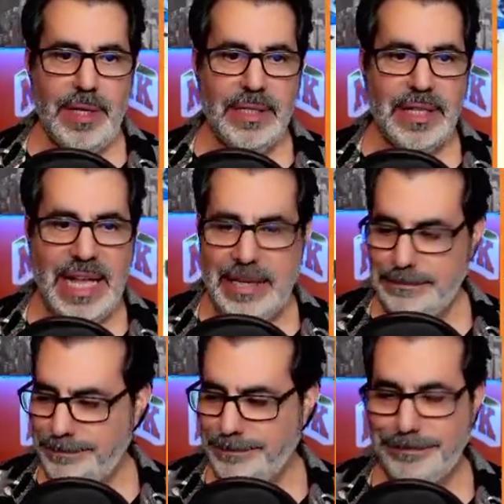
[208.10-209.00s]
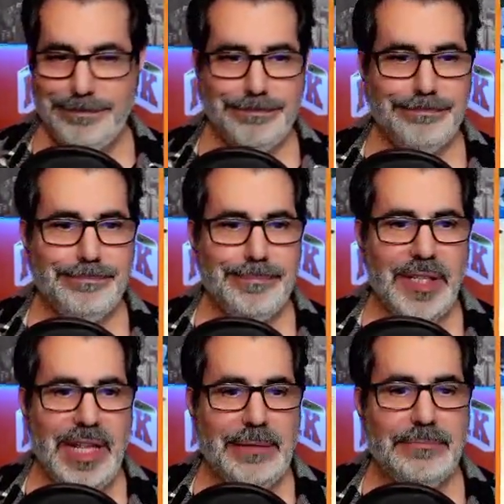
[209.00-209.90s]
Look at
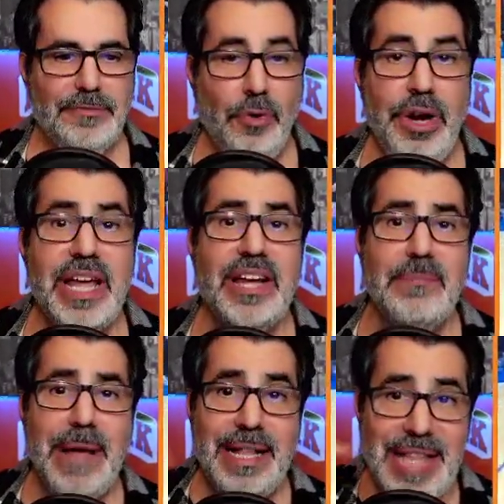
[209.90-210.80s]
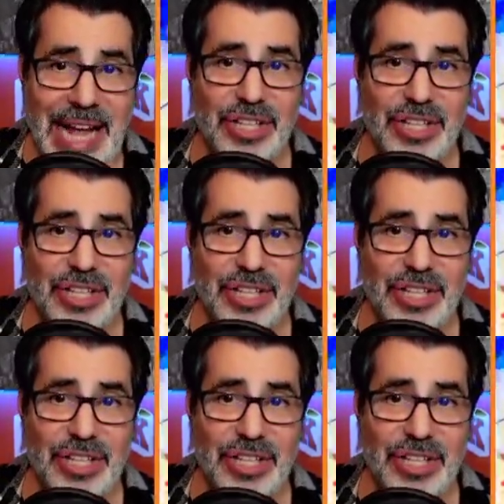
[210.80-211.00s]
that. Fournier could make that